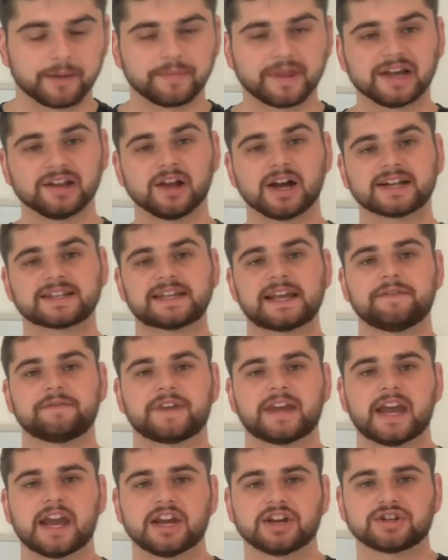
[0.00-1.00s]
They like to have
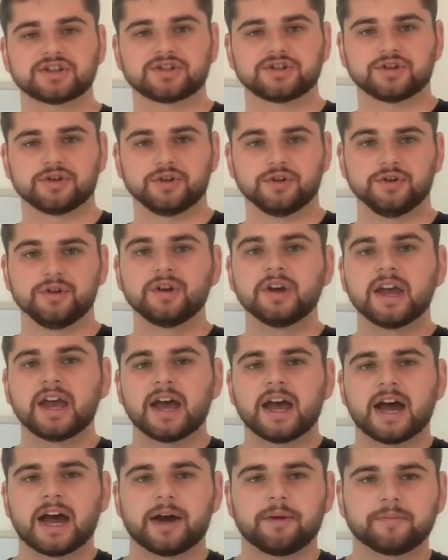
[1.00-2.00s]
cash to
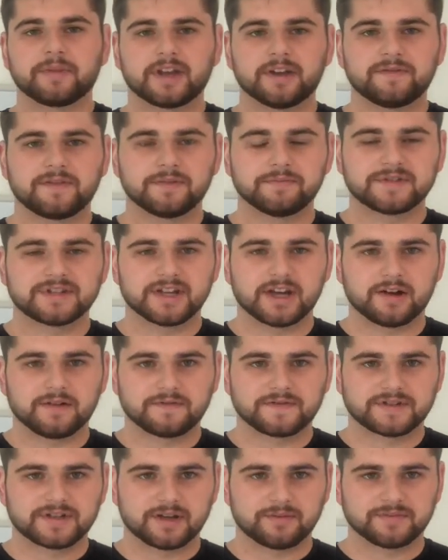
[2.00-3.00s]
give
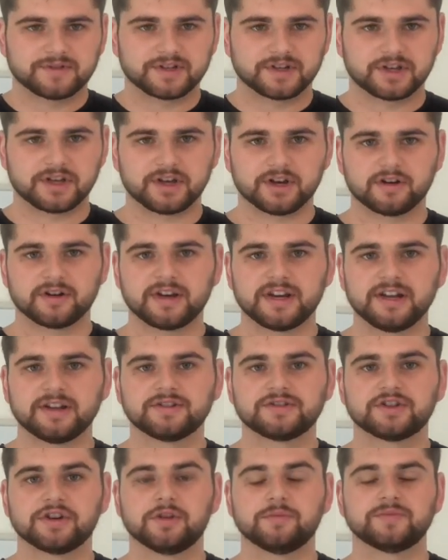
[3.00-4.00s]
themselves some security
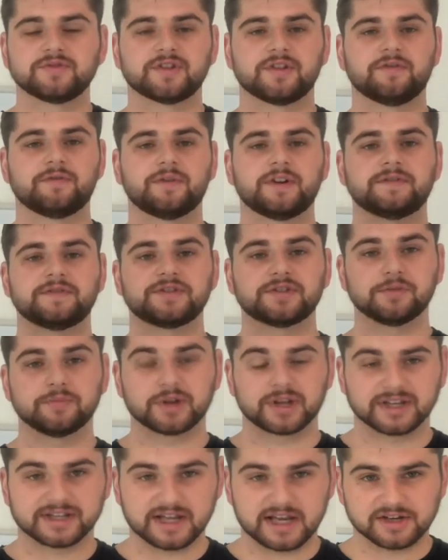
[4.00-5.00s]
in terms of if
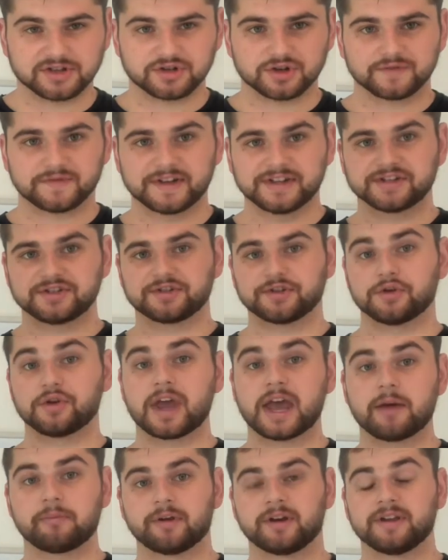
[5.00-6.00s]
super catastrophes do
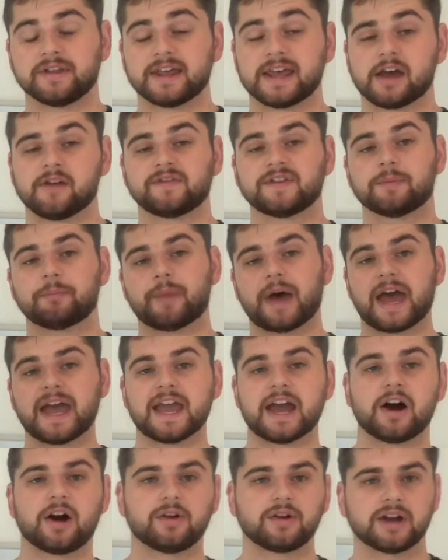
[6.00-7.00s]
happen and they have to
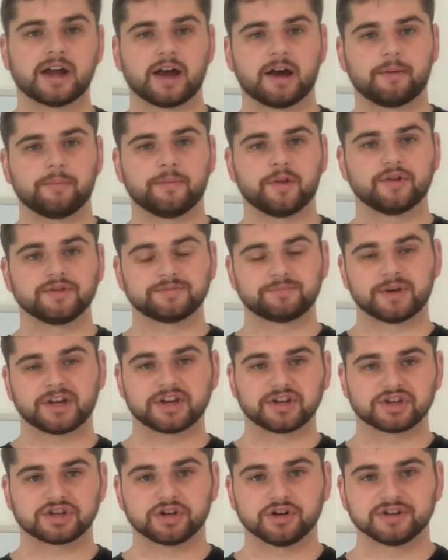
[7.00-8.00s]
pay out those
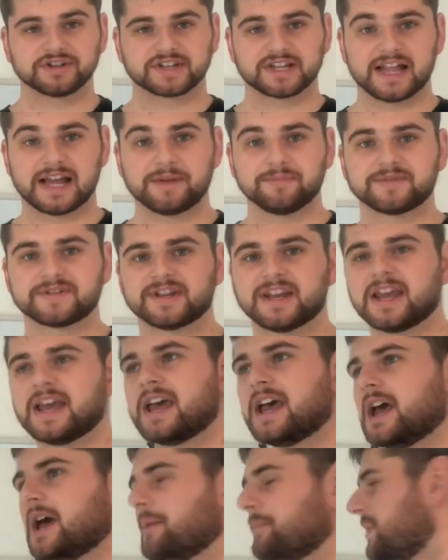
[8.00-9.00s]
big insurance claims.
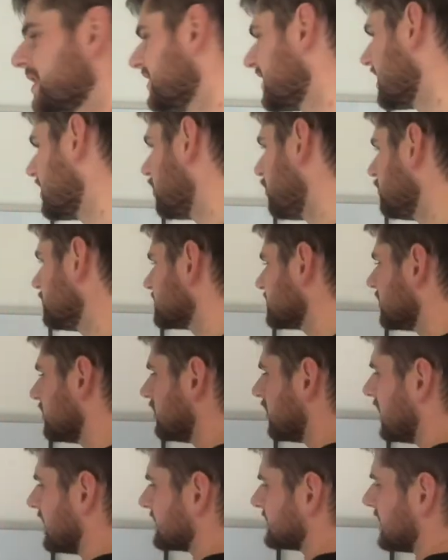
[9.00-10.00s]
But they also
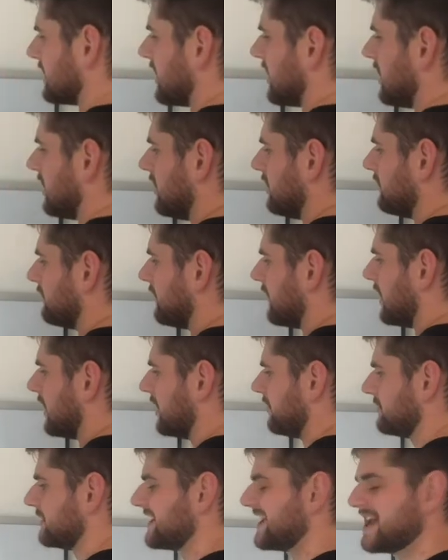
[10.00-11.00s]
like to have
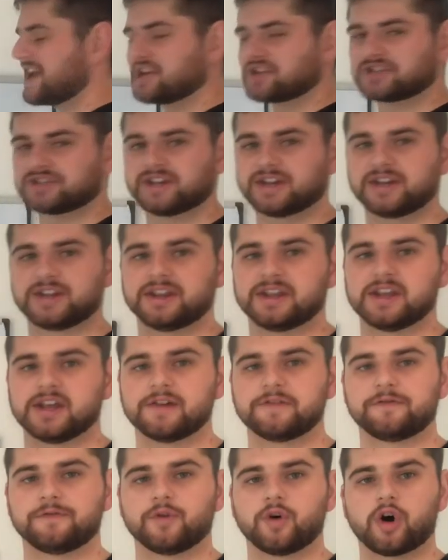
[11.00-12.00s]
cash sitting
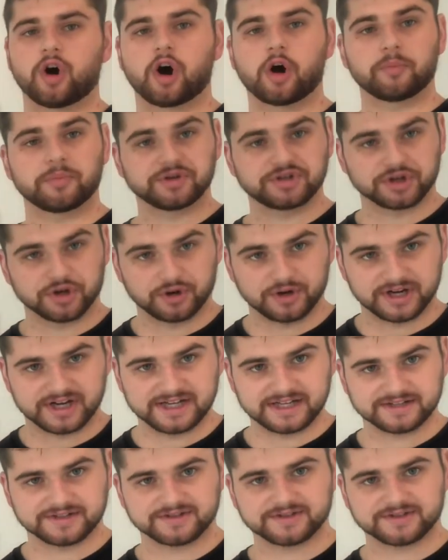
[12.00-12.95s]
there for opportunities.